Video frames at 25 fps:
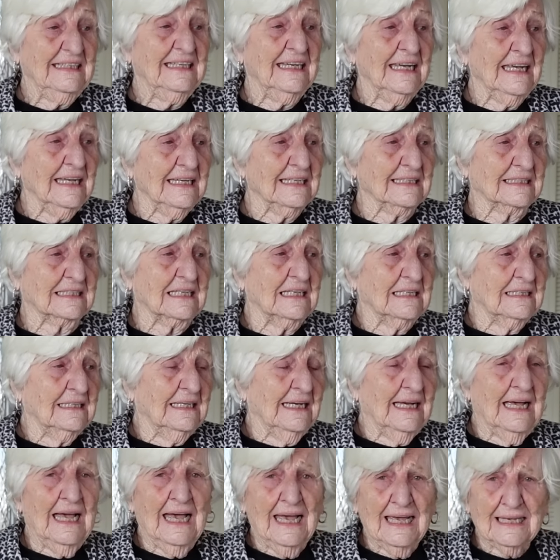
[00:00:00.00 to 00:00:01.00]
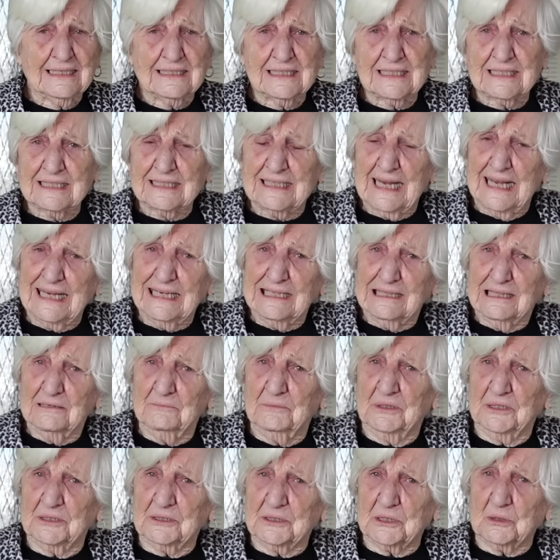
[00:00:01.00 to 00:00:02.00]
Yes. I had stayed
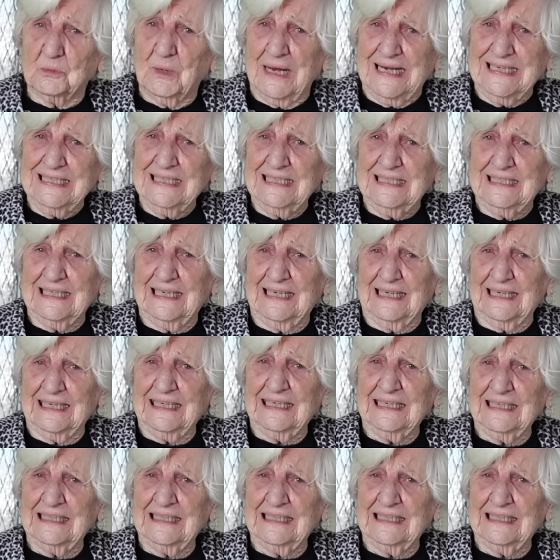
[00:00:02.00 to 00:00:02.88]
them at 20.